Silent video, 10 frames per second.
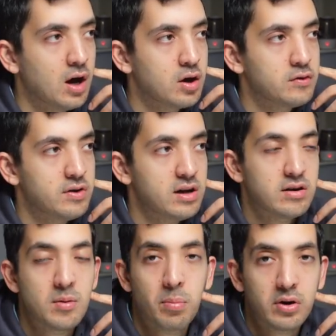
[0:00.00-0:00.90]
And over here
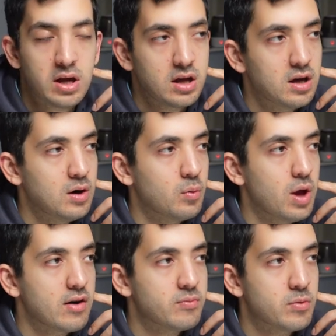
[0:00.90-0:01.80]
in the body, we
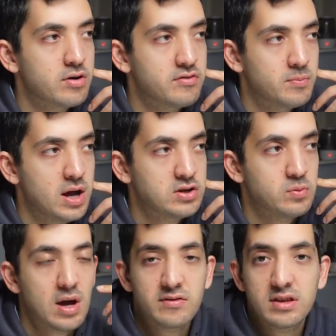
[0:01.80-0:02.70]
have more
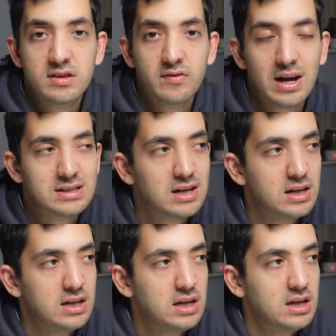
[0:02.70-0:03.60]
information. We have the device
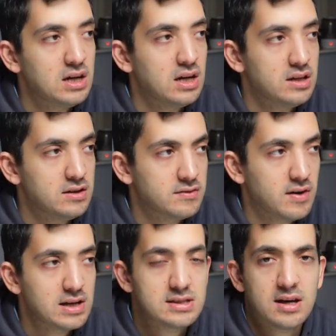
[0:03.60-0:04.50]
ID, the
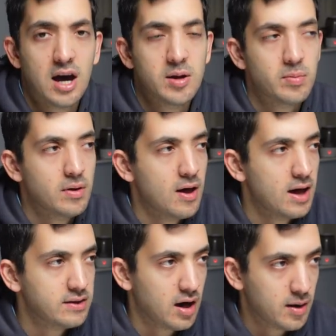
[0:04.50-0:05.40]
device type,
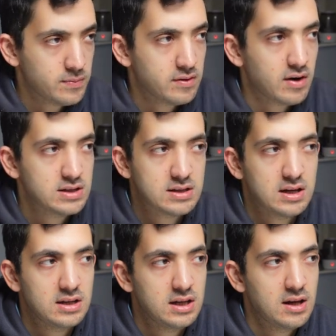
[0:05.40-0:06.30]
and the hub device
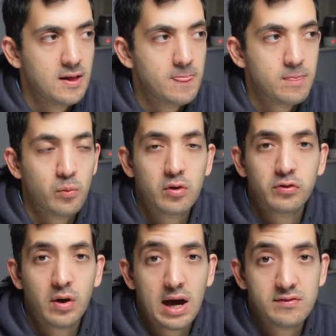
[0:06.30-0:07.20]
ID. We
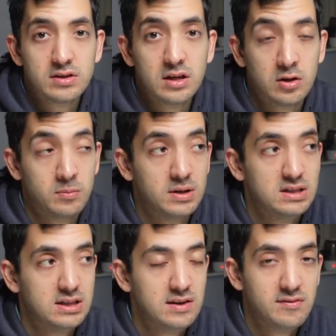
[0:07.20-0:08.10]
also have the
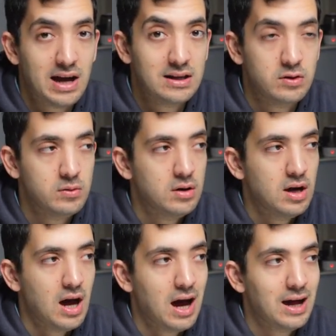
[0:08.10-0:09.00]
humidity value
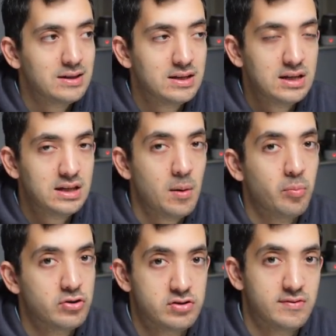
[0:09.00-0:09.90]
and the
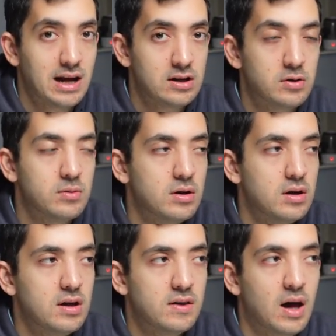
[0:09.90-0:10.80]
temperature value.
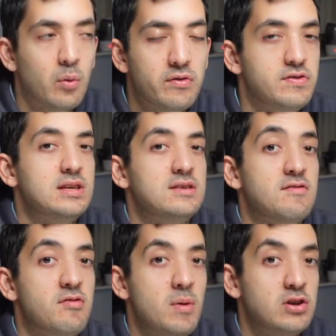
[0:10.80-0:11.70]
Now with this
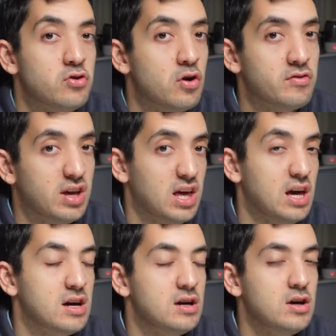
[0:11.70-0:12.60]
information over
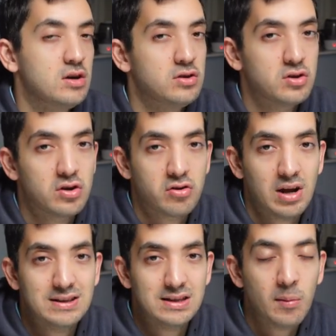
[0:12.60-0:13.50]
here, you can
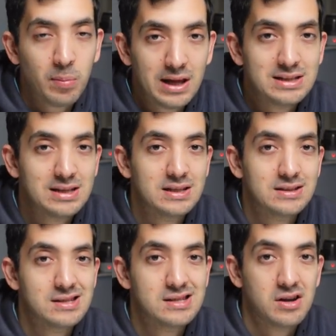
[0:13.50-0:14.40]
create template
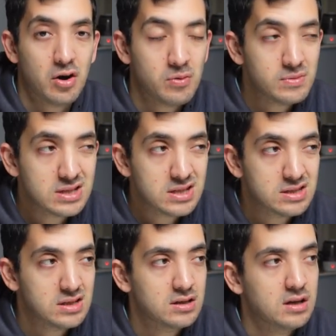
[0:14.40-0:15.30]
sensors in Home
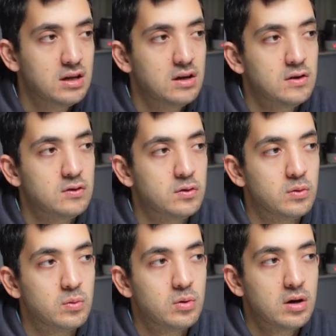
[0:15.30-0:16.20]
Assistant
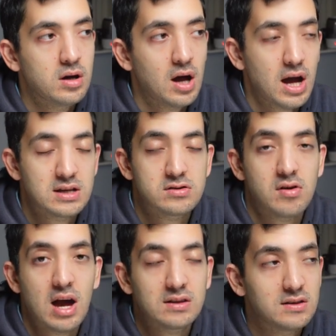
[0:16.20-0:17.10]
to
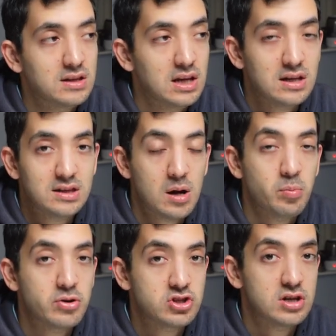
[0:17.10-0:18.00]
extract the
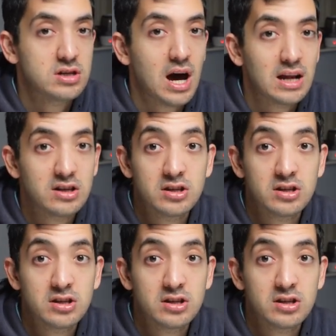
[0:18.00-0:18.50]
temperature and the